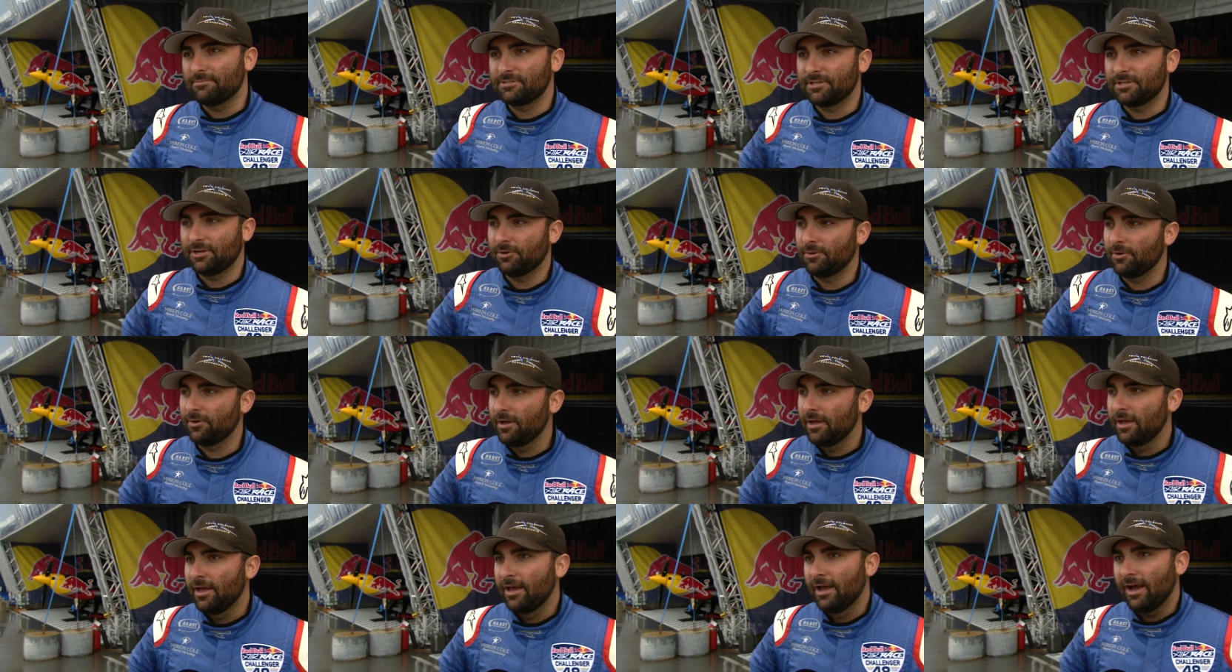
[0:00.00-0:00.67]
So
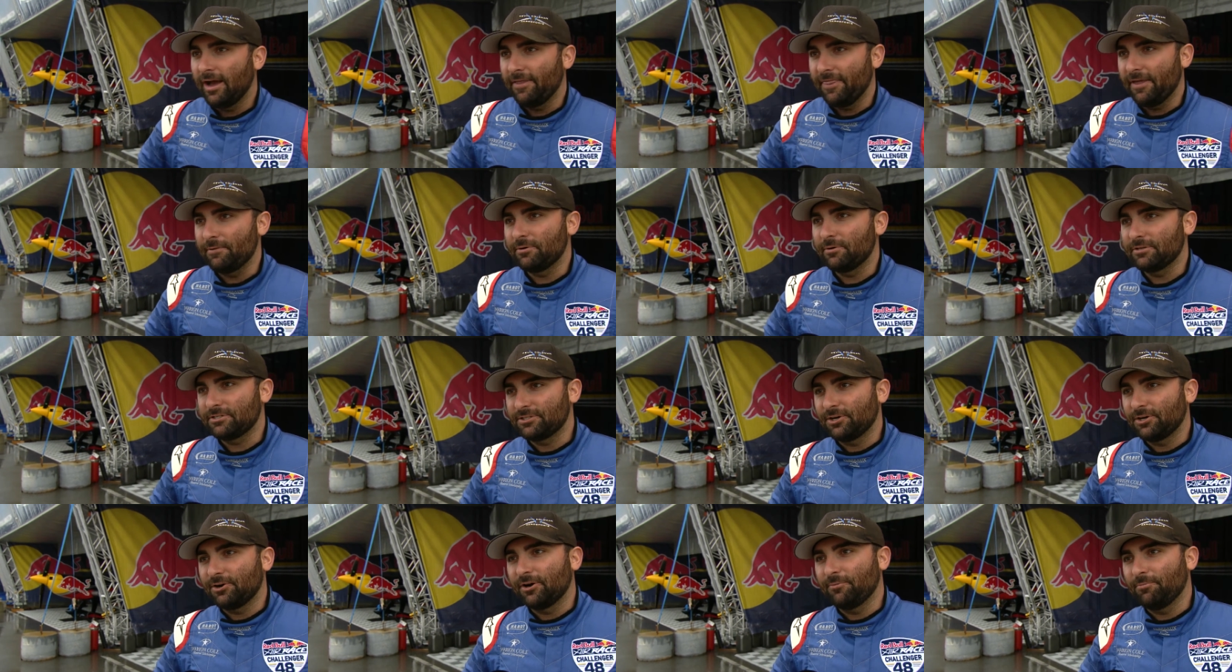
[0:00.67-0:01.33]
I think we
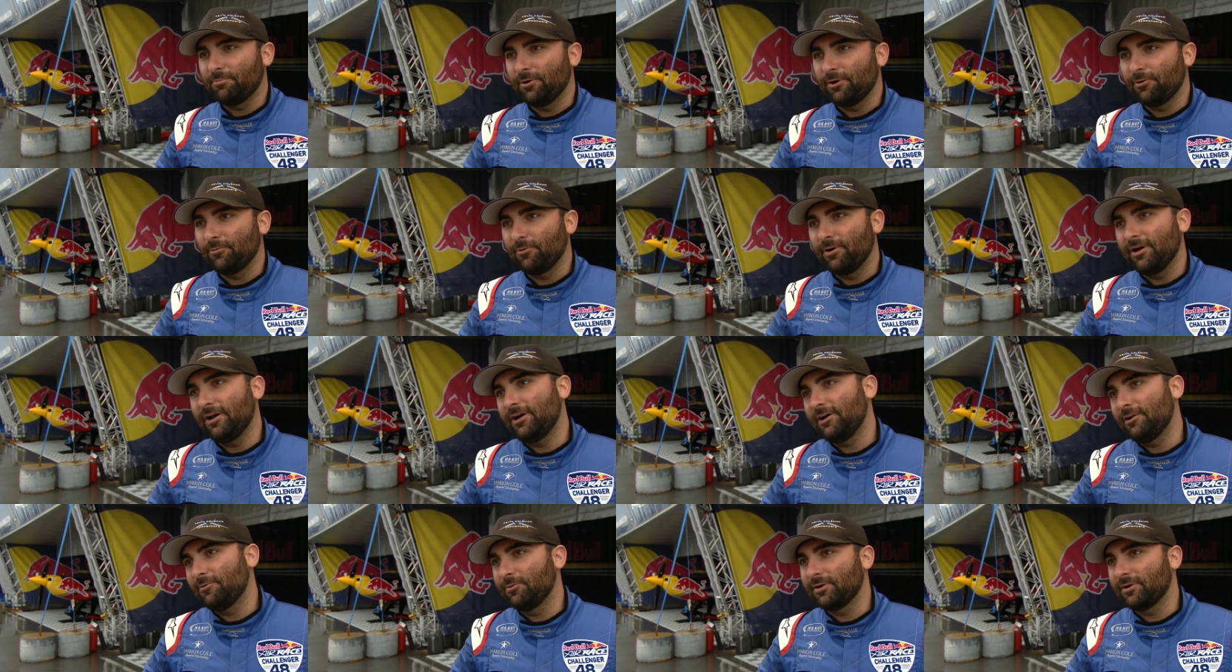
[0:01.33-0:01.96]
started pretty well,